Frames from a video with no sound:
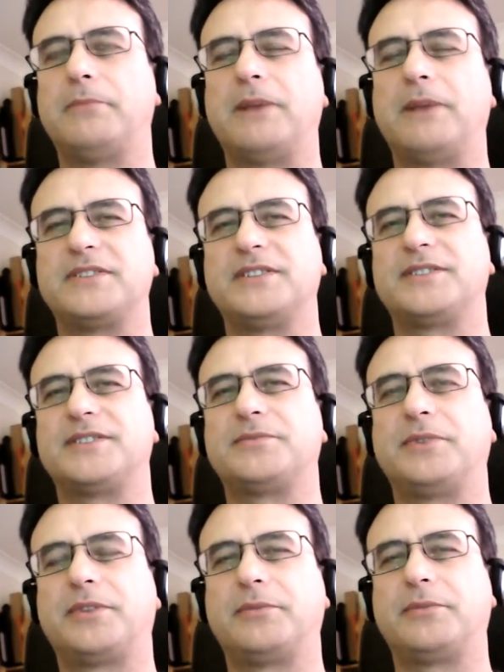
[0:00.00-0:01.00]
business
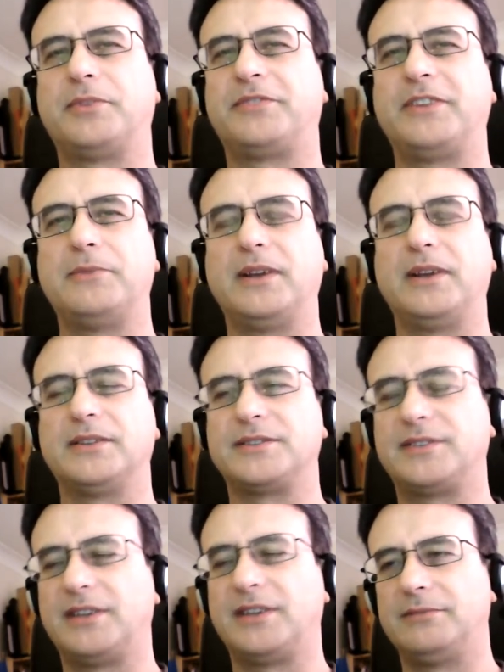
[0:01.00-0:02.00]
with females
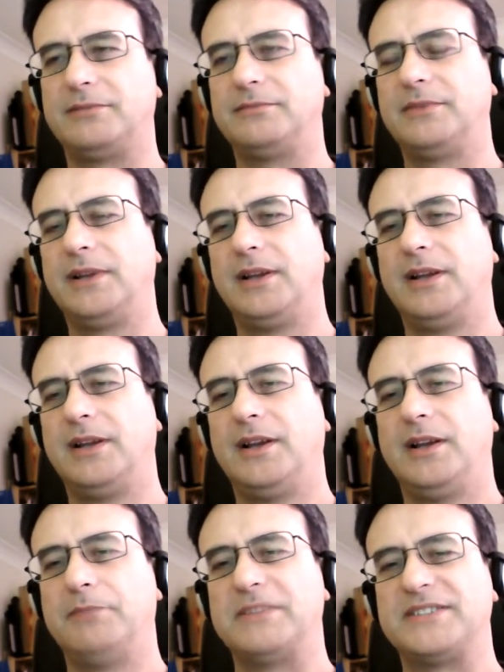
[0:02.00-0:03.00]

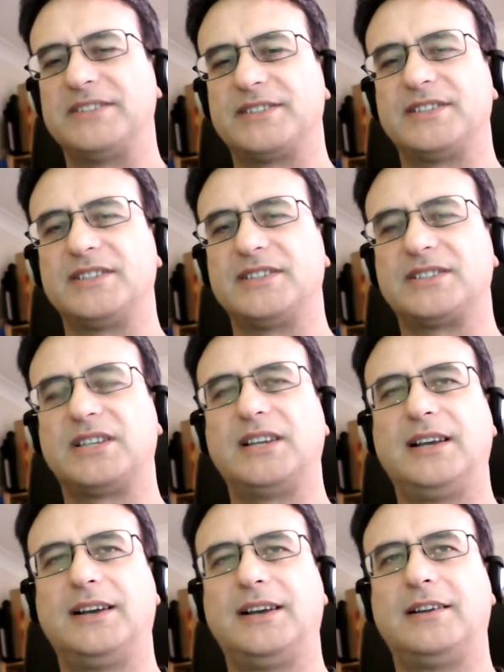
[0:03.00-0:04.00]
businesses
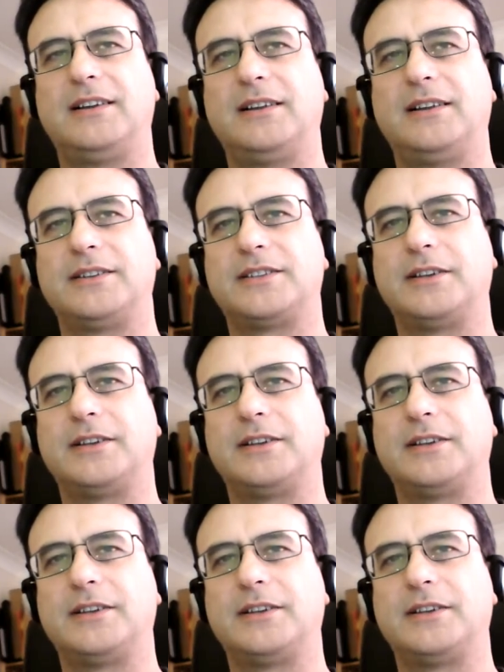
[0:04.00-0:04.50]
and